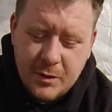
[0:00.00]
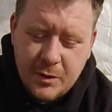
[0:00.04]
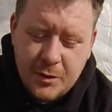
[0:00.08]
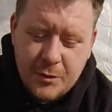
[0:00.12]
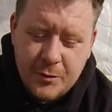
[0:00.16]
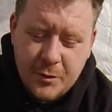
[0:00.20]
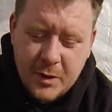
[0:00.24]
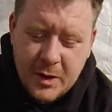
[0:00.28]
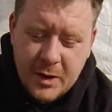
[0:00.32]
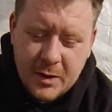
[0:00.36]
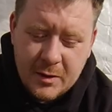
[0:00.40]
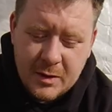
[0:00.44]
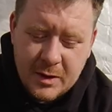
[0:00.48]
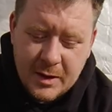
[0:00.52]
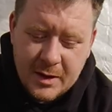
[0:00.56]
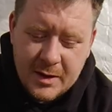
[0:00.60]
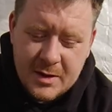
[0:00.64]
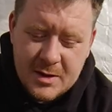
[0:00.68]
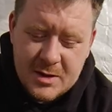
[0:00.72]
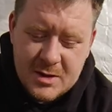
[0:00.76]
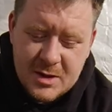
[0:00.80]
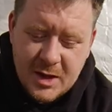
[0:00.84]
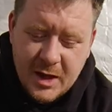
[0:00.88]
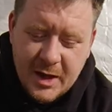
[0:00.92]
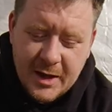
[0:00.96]
the 3 on the
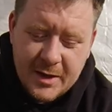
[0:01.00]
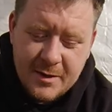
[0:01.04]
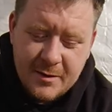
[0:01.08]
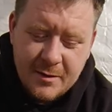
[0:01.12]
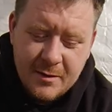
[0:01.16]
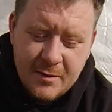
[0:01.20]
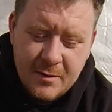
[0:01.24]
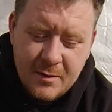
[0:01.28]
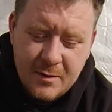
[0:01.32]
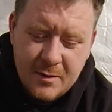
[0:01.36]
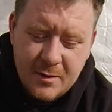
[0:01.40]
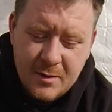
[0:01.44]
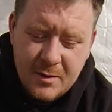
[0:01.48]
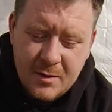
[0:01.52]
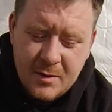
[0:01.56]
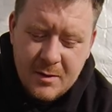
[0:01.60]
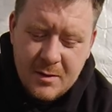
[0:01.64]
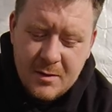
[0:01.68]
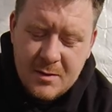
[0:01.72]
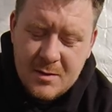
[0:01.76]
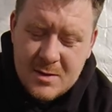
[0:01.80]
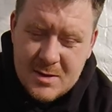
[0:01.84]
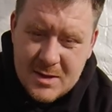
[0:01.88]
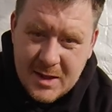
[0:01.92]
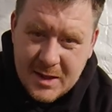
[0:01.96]
inside,
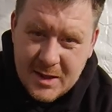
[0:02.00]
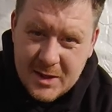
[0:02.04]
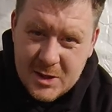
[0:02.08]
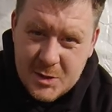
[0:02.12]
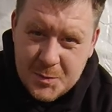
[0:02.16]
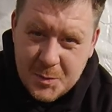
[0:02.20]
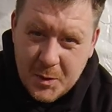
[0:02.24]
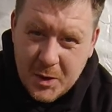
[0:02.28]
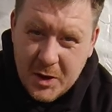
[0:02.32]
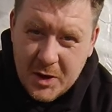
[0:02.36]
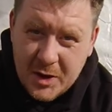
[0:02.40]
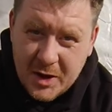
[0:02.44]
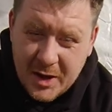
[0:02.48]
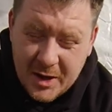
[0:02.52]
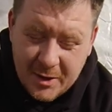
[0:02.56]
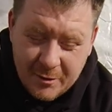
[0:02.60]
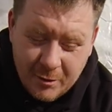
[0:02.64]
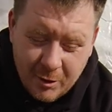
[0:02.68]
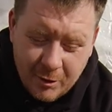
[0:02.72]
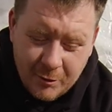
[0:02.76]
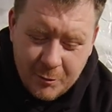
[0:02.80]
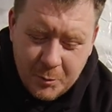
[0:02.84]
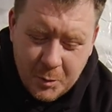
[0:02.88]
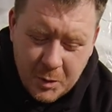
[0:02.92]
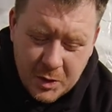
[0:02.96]
take your spare gear
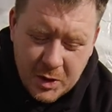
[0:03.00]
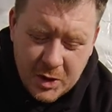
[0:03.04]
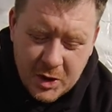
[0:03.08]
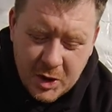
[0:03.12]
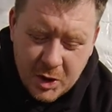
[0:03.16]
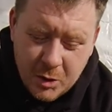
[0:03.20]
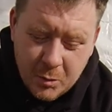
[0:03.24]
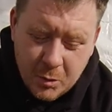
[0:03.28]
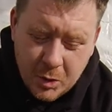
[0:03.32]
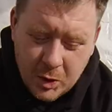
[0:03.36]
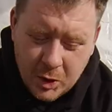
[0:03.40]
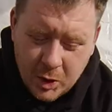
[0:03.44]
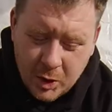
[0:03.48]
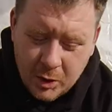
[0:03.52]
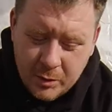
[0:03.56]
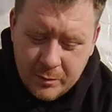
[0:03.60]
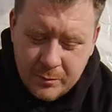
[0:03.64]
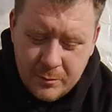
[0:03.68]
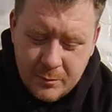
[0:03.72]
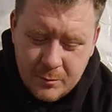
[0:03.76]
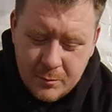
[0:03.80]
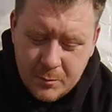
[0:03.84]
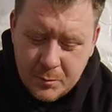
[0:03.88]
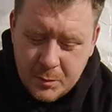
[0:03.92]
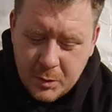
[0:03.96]
off, put your new one on,
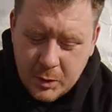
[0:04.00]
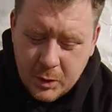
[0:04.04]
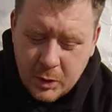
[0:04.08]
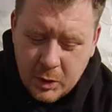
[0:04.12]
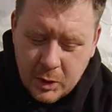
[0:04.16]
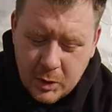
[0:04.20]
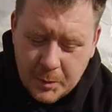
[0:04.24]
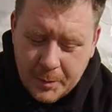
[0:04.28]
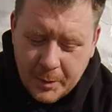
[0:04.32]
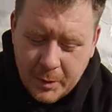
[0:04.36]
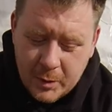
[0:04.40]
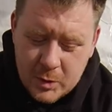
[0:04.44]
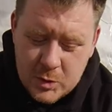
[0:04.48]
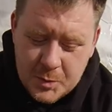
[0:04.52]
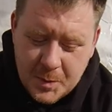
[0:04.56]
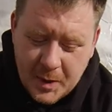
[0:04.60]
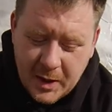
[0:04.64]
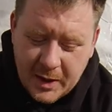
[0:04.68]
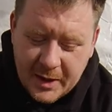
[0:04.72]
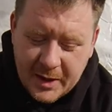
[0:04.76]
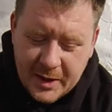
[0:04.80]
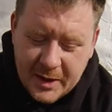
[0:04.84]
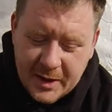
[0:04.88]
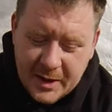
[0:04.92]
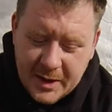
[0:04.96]
put all the bolts
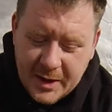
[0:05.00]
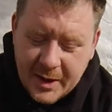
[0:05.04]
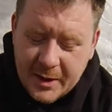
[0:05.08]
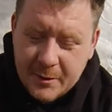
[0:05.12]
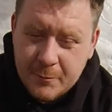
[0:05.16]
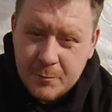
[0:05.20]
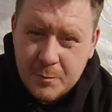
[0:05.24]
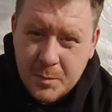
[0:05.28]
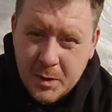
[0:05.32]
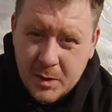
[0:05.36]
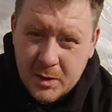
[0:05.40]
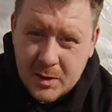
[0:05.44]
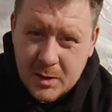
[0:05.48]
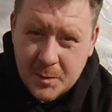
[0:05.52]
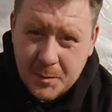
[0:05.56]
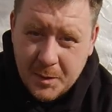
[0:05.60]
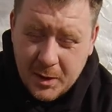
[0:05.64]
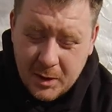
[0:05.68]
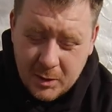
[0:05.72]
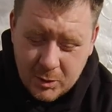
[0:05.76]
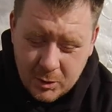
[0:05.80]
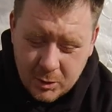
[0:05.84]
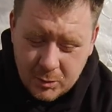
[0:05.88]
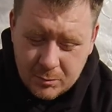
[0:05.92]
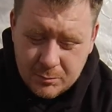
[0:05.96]
back in again, build it
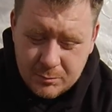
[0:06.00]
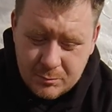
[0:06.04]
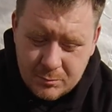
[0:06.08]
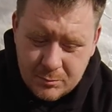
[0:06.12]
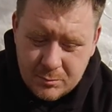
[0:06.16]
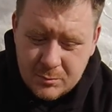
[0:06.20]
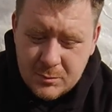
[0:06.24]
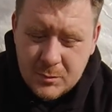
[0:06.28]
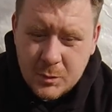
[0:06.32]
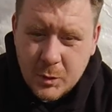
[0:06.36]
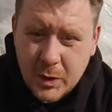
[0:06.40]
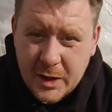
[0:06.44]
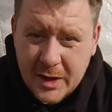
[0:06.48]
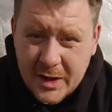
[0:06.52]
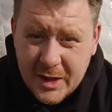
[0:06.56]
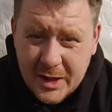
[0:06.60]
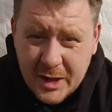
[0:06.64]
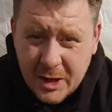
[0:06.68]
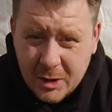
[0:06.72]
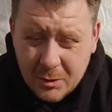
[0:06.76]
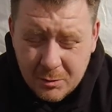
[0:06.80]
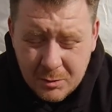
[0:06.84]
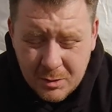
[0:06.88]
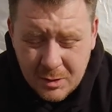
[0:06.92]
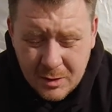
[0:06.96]
back up, away you
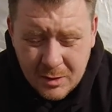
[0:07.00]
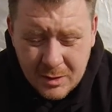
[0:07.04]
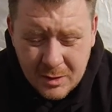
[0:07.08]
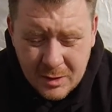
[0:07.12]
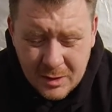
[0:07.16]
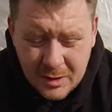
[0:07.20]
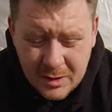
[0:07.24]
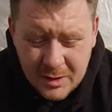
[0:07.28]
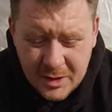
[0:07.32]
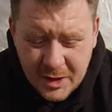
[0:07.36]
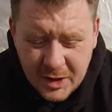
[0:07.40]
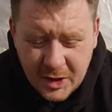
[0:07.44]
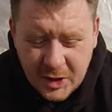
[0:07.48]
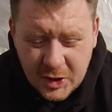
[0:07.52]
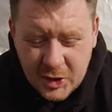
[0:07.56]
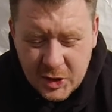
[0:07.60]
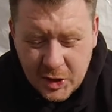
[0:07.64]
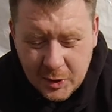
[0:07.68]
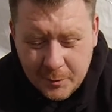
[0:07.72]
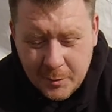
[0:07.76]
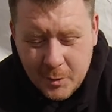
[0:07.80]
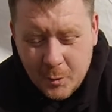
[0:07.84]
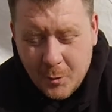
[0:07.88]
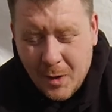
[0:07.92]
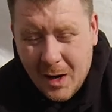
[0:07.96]
go. You can
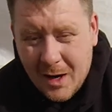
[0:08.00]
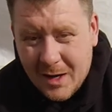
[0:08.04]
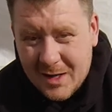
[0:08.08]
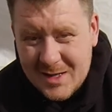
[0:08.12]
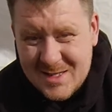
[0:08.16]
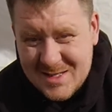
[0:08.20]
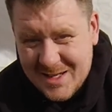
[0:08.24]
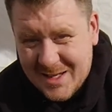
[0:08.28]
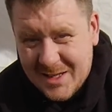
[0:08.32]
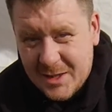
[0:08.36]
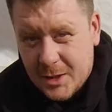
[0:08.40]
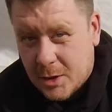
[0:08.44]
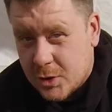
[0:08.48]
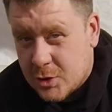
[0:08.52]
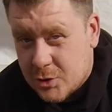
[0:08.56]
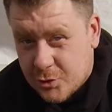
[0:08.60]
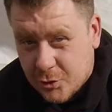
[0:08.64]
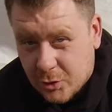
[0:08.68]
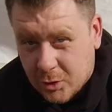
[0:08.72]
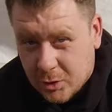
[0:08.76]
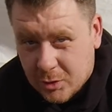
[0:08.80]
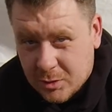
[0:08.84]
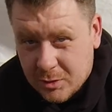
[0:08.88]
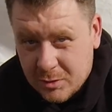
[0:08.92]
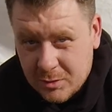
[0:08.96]
do it while it's in your
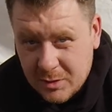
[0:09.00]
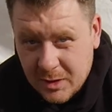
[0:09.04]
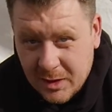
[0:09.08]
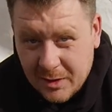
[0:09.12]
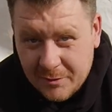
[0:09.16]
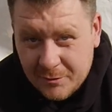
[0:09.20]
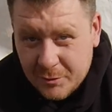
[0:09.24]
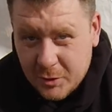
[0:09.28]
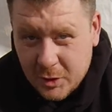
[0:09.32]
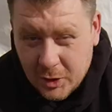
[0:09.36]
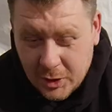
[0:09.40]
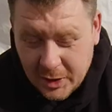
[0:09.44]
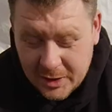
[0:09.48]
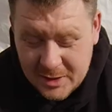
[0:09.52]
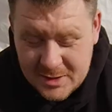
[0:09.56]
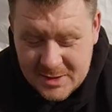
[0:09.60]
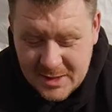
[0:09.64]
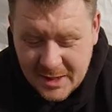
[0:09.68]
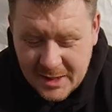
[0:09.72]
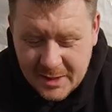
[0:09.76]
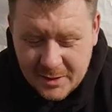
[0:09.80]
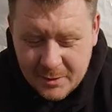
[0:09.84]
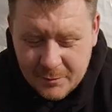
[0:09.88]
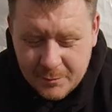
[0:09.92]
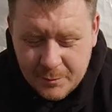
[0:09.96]
truck. You haven't got to
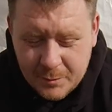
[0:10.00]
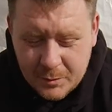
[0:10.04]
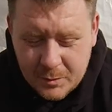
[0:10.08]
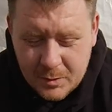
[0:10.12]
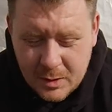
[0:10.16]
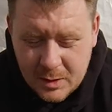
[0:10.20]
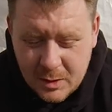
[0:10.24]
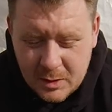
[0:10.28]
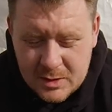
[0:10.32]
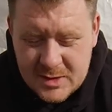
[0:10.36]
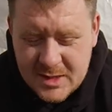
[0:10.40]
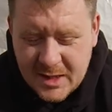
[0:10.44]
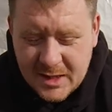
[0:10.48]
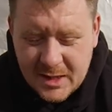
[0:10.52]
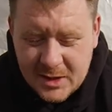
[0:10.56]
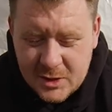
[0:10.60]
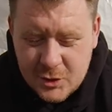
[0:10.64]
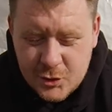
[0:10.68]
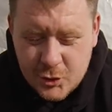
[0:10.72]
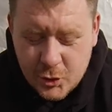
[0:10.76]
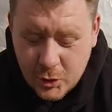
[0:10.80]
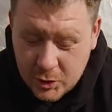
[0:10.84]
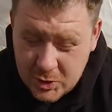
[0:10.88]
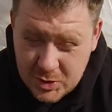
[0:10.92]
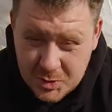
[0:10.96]
take your
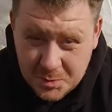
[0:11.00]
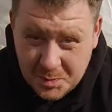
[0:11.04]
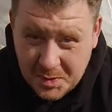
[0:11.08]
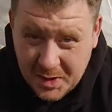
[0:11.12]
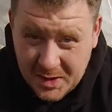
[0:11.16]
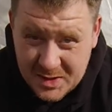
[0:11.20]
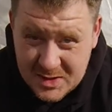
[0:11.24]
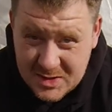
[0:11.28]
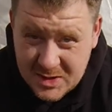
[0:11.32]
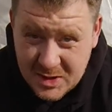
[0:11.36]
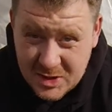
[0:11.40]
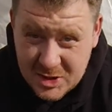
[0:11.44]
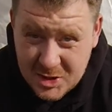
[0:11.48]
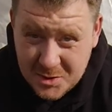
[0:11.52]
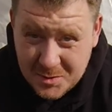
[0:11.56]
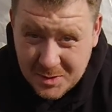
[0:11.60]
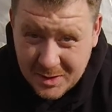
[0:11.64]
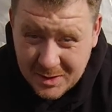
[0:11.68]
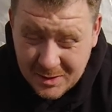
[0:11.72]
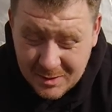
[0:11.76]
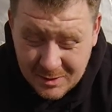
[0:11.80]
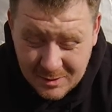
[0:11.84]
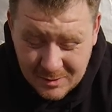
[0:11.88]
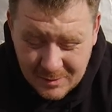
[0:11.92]
truck to bits to do it.